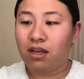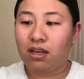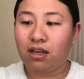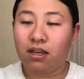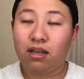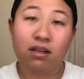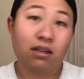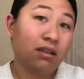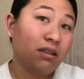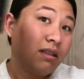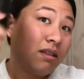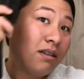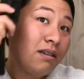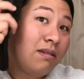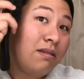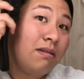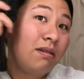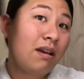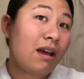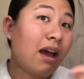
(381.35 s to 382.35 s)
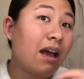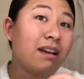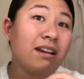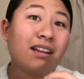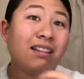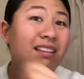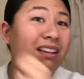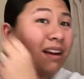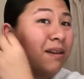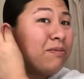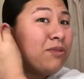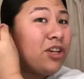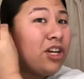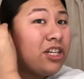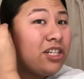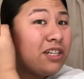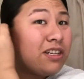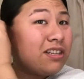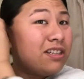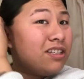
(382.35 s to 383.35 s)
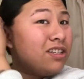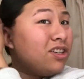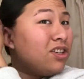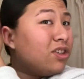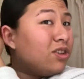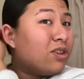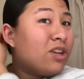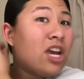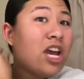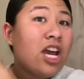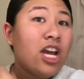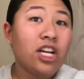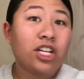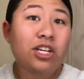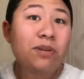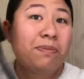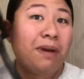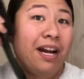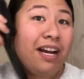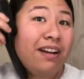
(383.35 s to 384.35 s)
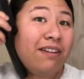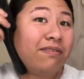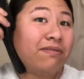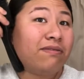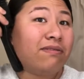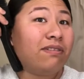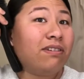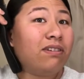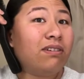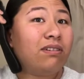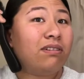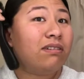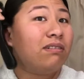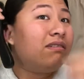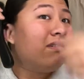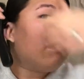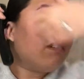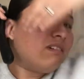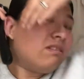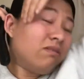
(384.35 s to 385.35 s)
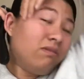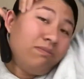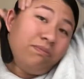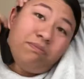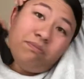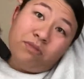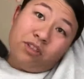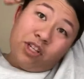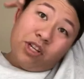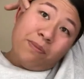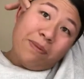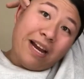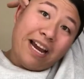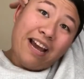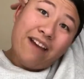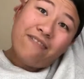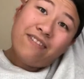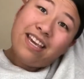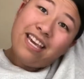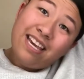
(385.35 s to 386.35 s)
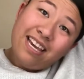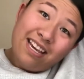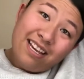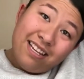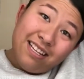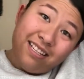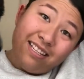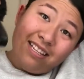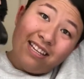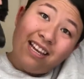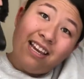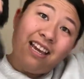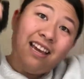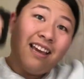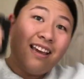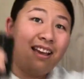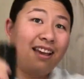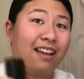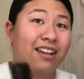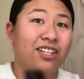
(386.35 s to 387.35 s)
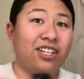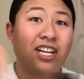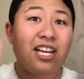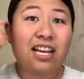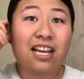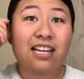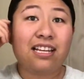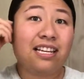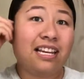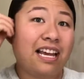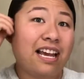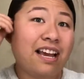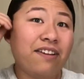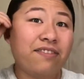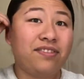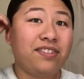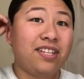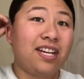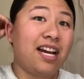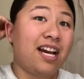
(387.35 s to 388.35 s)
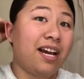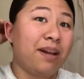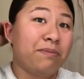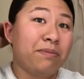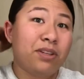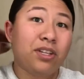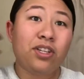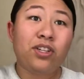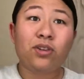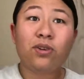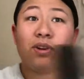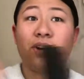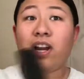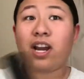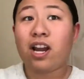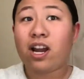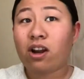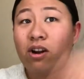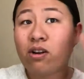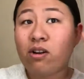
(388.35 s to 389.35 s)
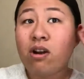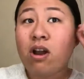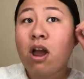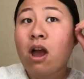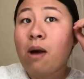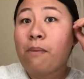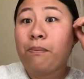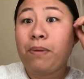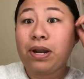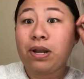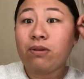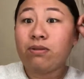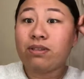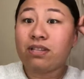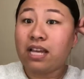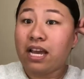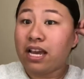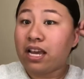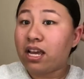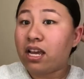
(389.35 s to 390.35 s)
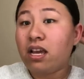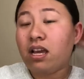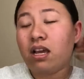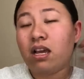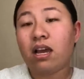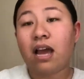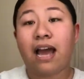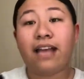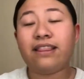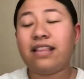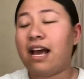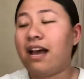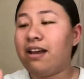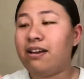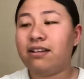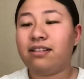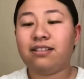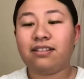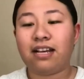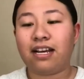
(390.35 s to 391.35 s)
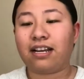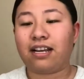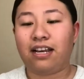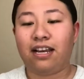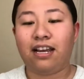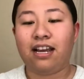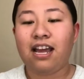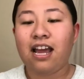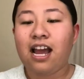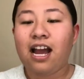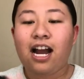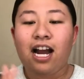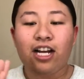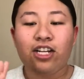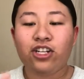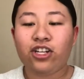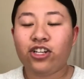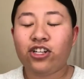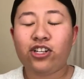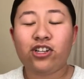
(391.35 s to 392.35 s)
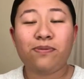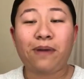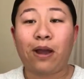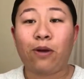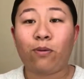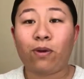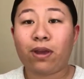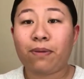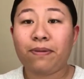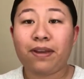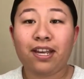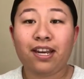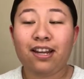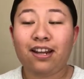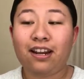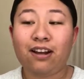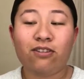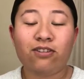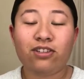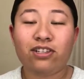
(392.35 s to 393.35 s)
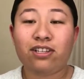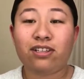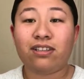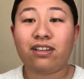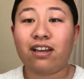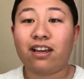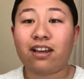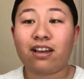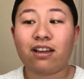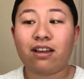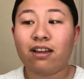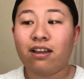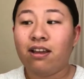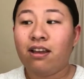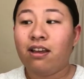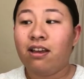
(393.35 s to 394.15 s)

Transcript: And not that I'm judging, because, you know, she might have. You know, she might have kids and she didn't have time to do her hair, but it was like, at that second, I turned to my wingman and I was just like,